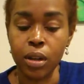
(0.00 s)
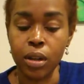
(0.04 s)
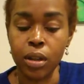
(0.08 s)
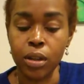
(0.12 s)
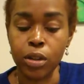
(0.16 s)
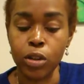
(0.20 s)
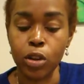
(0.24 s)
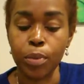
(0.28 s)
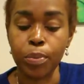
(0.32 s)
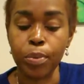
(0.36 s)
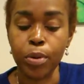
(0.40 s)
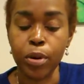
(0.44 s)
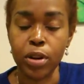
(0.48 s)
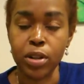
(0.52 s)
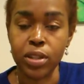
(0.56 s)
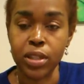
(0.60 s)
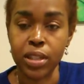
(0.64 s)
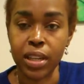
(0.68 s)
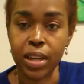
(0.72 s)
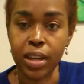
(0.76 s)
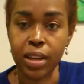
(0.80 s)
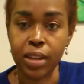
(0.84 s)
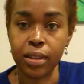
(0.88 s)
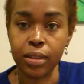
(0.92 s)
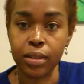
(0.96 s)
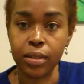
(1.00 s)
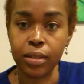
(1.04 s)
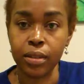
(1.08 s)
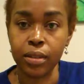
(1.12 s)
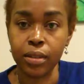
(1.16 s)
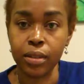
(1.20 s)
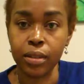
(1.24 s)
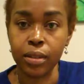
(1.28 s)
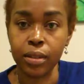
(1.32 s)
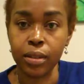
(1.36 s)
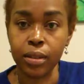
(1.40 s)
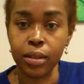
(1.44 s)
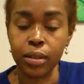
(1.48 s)
Your person
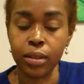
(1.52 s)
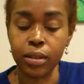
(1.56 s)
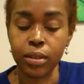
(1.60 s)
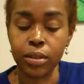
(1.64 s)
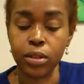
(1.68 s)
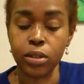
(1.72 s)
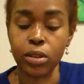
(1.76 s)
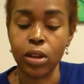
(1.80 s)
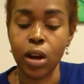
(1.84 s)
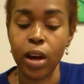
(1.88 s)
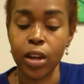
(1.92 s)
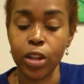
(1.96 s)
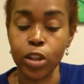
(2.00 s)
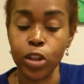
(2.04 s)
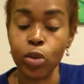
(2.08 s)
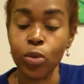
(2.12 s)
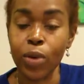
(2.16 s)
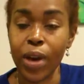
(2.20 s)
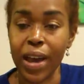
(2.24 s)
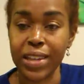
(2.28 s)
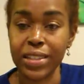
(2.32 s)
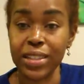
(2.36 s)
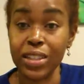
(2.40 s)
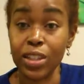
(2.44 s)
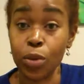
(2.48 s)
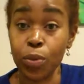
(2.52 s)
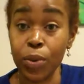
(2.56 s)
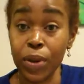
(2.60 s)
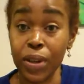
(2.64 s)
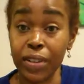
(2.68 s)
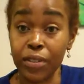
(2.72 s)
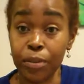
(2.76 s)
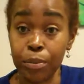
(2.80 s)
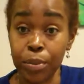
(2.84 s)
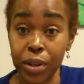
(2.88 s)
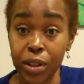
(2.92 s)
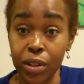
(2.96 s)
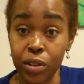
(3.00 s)
saw you as the Queen
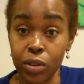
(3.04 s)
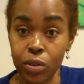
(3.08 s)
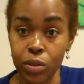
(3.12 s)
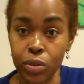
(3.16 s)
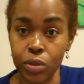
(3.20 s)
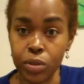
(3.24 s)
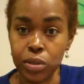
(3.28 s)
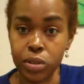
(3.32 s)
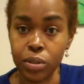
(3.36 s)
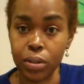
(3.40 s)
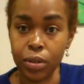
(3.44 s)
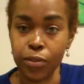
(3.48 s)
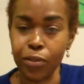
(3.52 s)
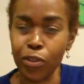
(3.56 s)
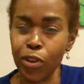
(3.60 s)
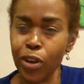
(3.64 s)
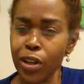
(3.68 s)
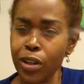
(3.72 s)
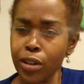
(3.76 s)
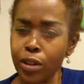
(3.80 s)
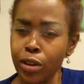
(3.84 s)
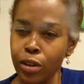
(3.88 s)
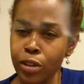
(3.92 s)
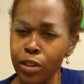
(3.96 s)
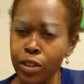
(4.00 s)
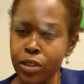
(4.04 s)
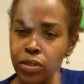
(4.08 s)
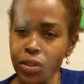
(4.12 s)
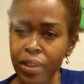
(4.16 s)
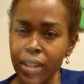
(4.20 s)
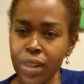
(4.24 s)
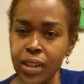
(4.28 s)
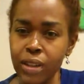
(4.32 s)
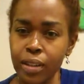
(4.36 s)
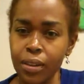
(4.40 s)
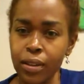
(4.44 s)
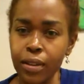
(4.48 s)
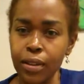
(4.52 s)
of Pentacles. Very
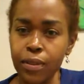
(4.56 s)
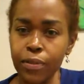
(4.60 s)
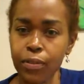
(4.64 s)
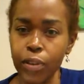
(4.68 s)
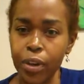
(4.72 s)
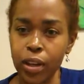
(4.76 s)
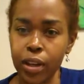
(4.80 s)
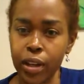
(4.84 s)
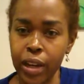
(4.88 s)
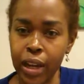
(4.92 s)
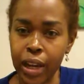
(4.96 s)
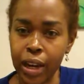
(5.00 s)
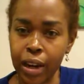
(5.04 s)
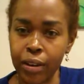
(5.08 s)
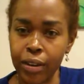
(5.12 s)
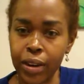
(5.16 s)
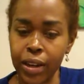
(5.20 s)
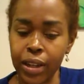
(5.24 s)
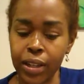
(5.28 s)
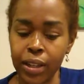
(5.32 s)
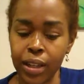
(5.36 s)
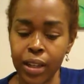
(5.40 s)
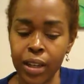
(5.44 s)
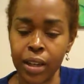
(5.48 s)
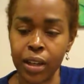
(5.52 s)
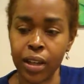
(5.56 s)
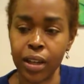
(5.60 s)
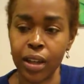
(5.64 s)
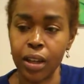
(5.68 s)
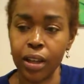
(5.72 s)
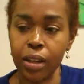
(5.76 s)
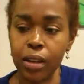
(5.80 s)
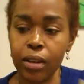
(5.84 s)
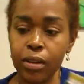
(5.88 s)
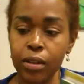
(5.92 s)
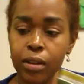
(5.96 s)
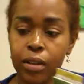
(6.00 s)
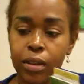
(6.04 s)
nurturing, very caring, da da
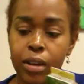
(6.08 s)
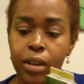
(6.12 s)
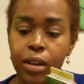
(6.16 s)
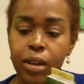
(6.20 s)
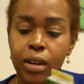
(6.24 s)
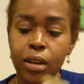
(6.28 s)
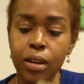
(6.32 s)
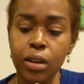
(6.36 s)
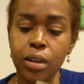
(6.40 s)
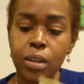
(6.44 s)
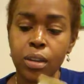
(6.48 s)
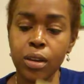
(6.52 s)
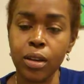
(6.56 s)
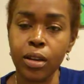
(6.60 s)
da.